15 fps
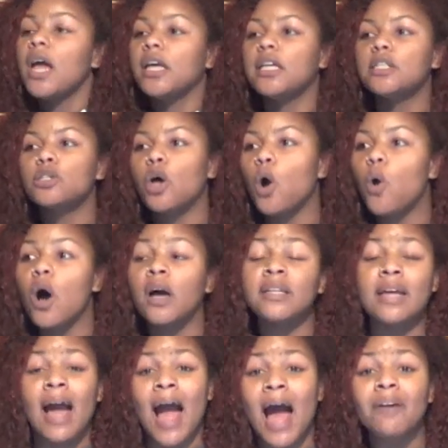He told her
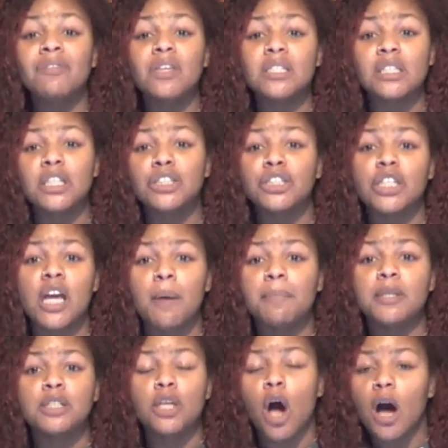that obviously she had
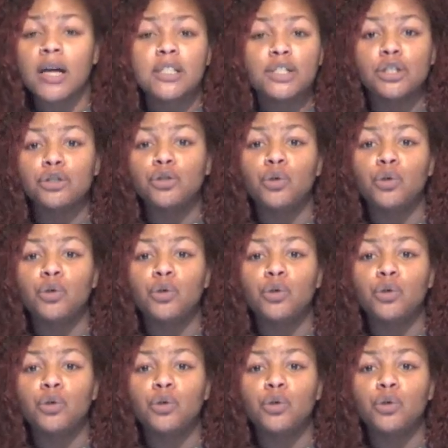been talking to